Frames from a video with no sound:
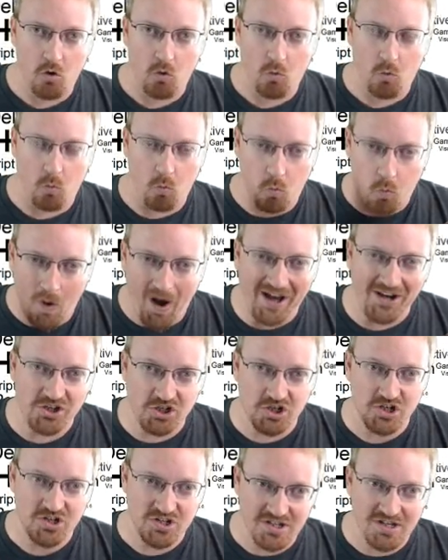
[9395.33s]

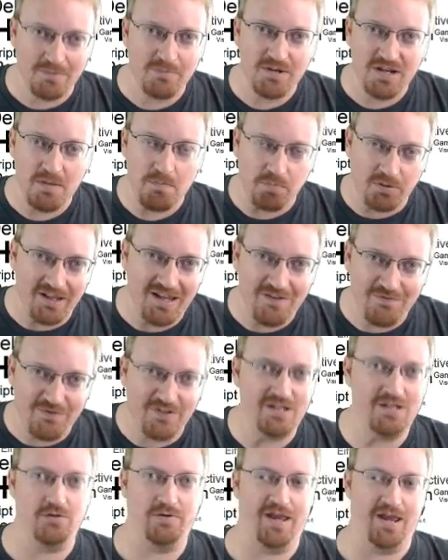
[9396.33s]
watch somebody play
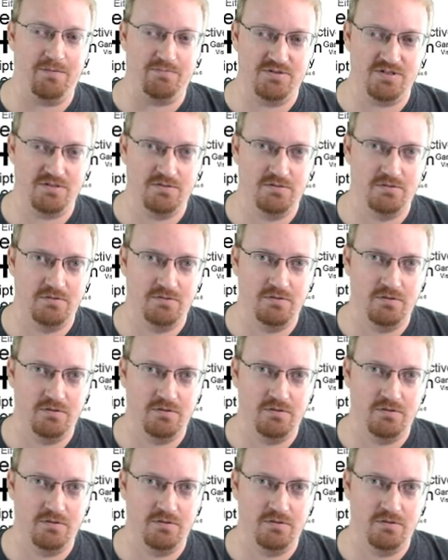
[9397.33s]
video games.